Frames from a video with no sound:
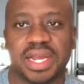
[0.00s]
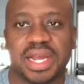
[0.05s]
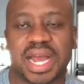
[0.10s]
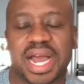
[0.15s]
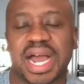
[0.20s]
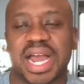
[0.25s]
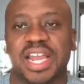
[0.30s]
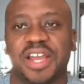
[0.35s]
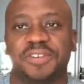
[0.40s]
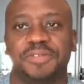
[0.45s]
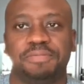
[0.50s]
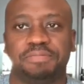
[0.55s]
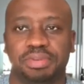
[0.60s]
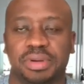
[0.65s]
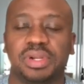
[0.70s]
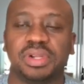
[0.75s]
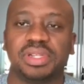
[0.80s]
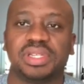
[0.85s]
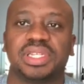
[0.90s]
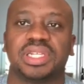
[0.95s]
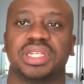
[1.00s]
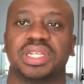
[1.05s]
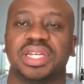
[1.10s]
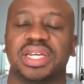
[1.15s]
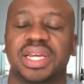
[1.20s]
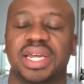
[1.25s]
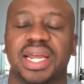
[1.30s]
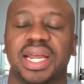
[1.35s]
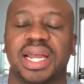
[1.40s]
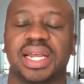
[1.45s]
I have built
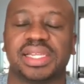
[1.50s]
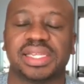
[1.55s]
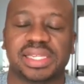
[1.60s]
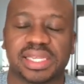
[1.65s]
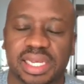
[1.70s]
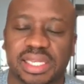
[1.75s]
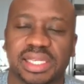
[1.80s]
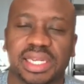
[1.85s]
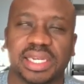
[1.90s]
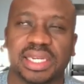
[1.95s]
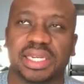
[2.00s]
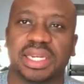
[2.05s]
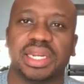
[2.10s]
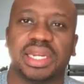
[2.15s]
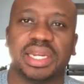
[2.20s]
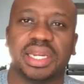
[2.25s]
a certain